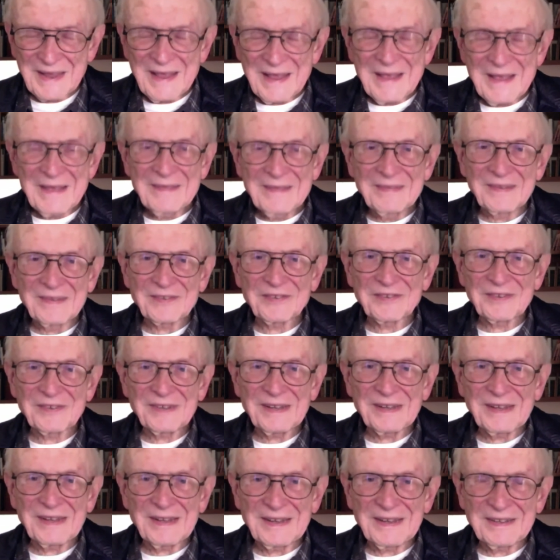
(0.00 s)

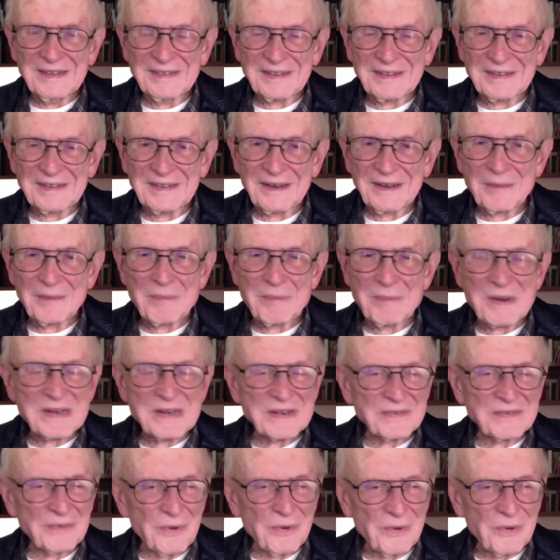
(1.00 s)
He said, they're a bunch
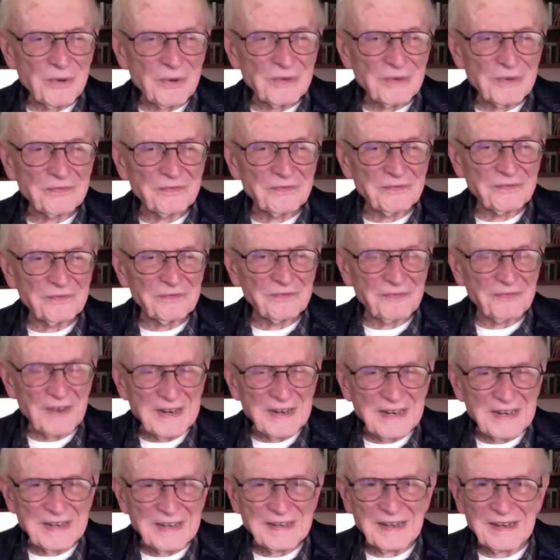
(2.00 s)
of old
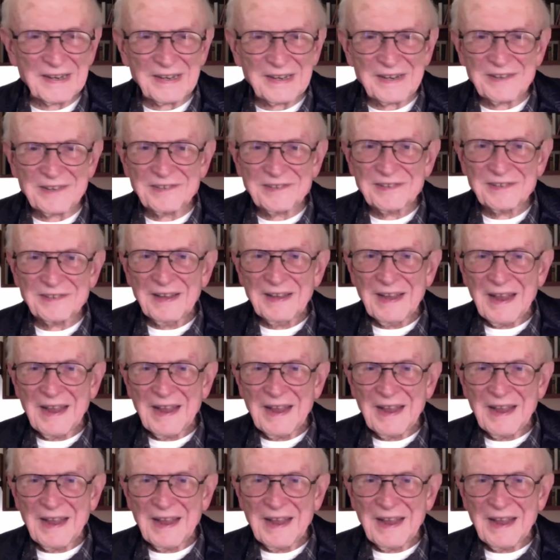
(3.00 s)
fuddy-duddies